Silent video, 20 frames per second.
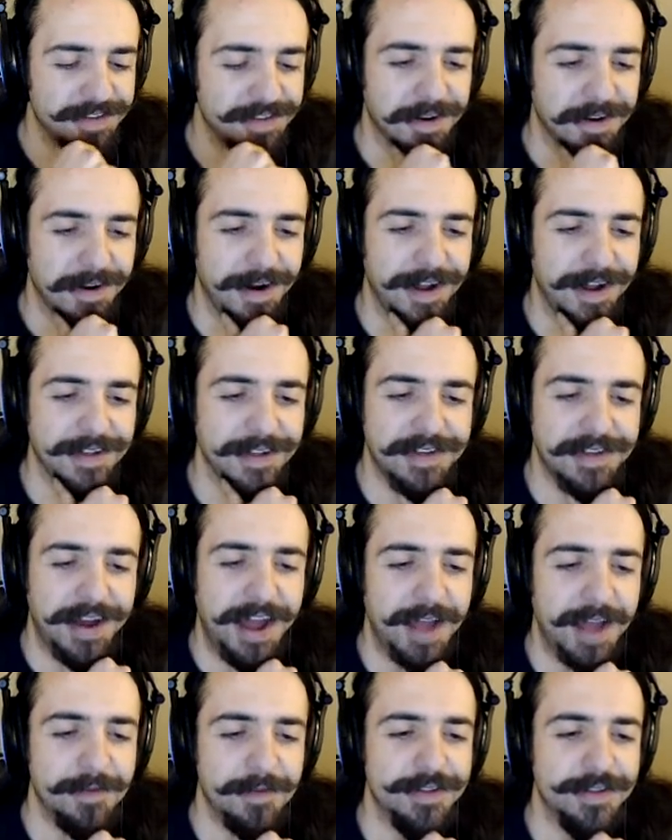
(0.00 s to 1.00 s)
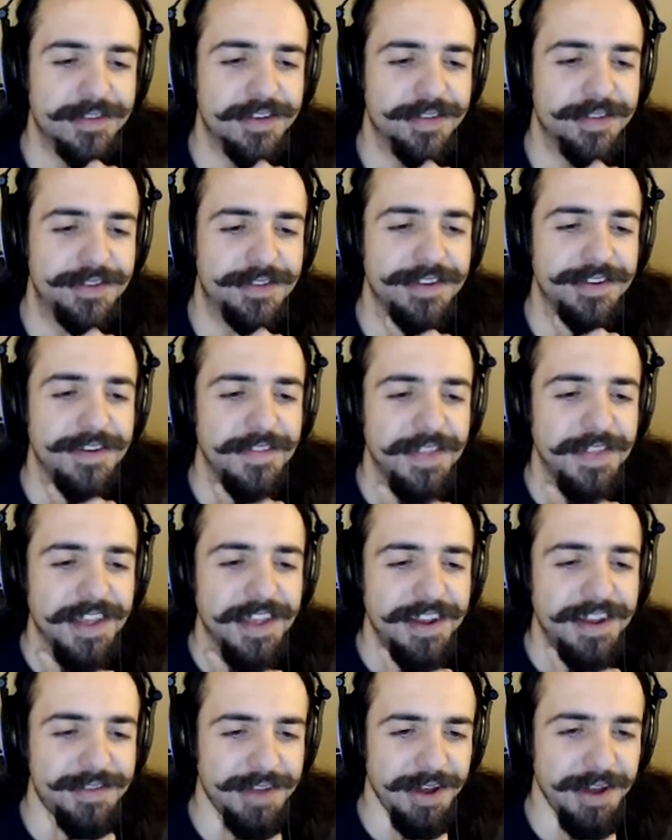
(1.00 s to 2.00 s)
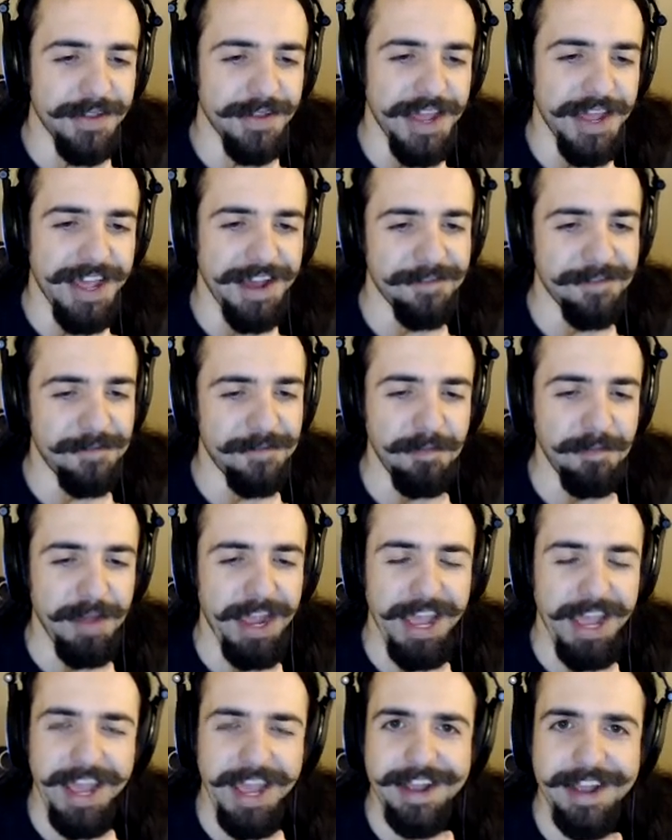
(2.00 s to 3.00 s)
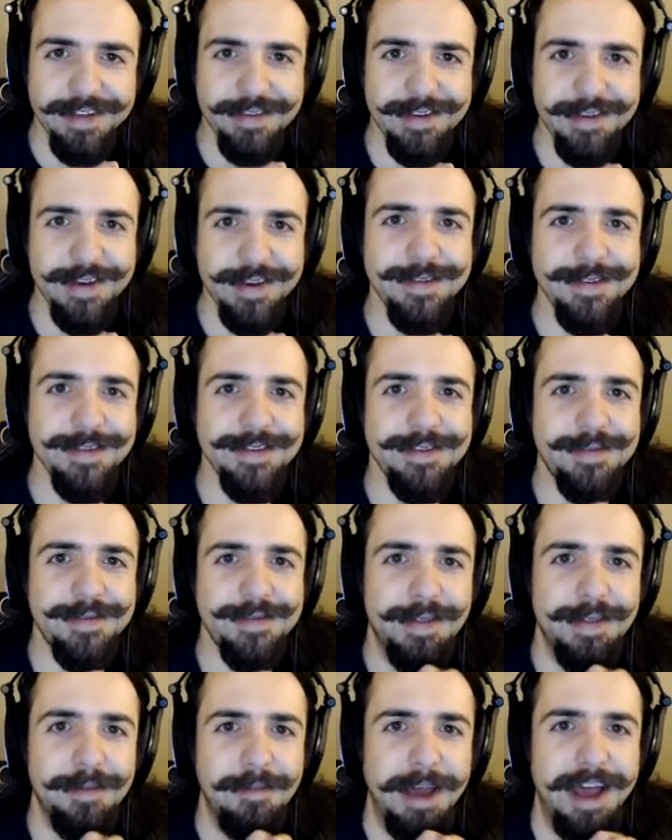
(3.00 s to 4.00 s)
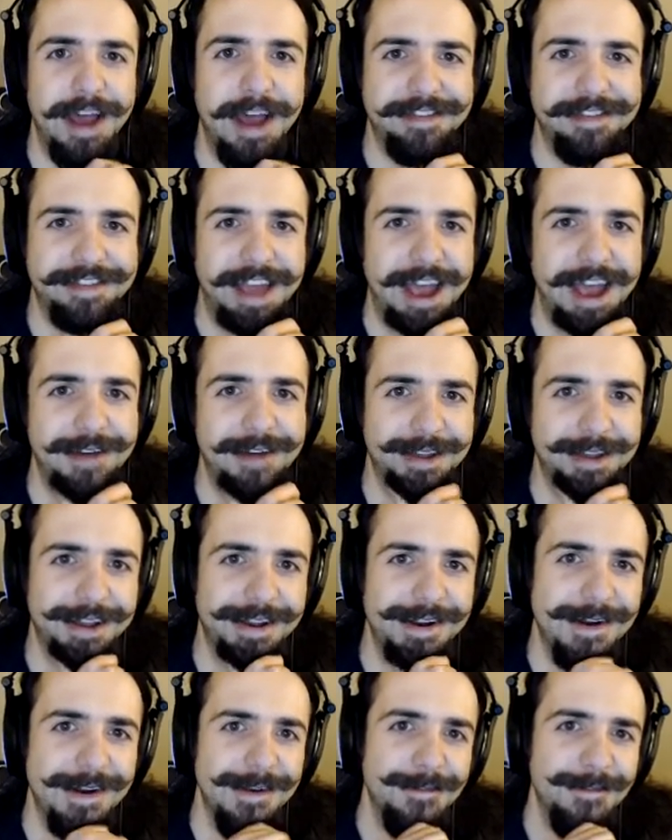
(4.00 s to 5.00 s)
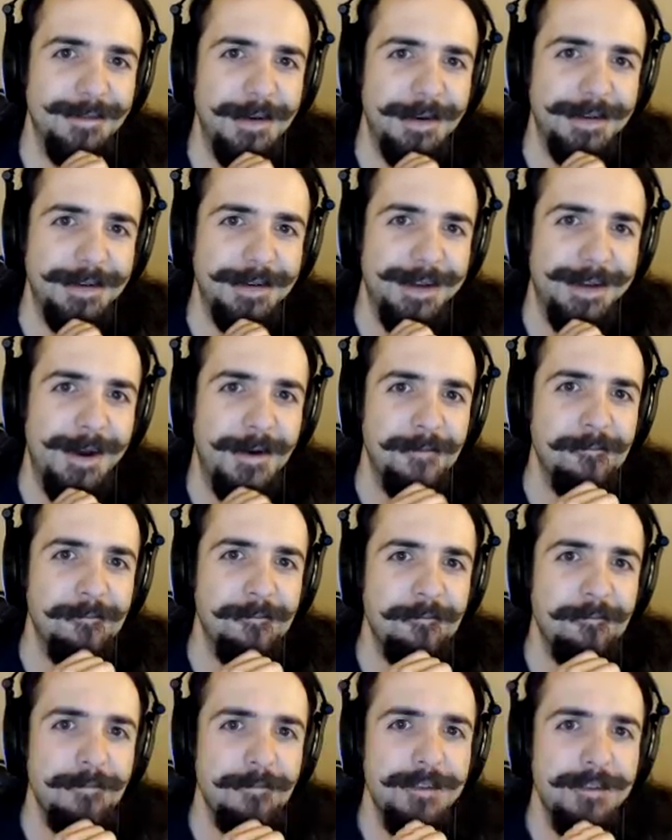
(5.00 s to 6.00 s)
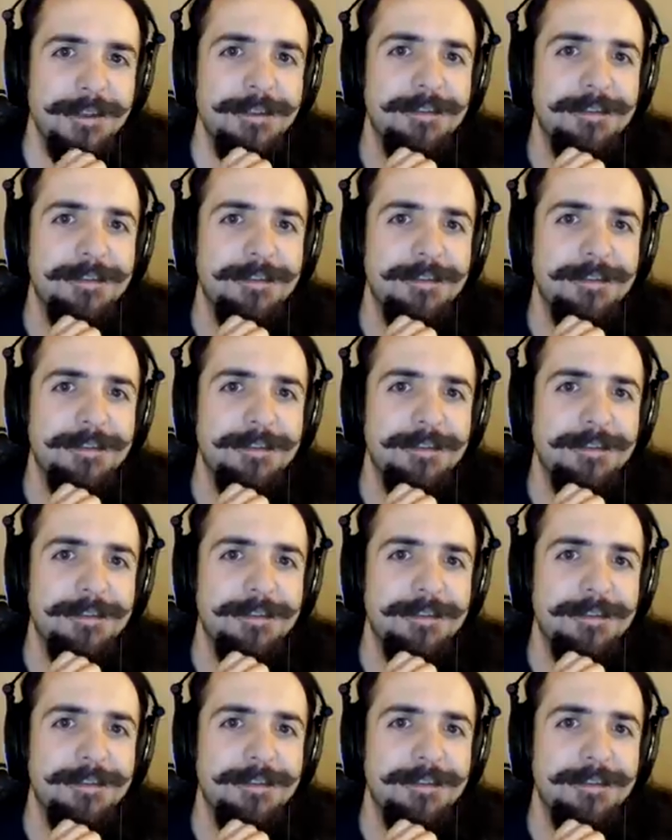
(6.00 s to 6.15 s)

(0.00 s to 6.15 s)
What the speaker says: or else I will just sound like I've been making excuses for the past half a year or so, for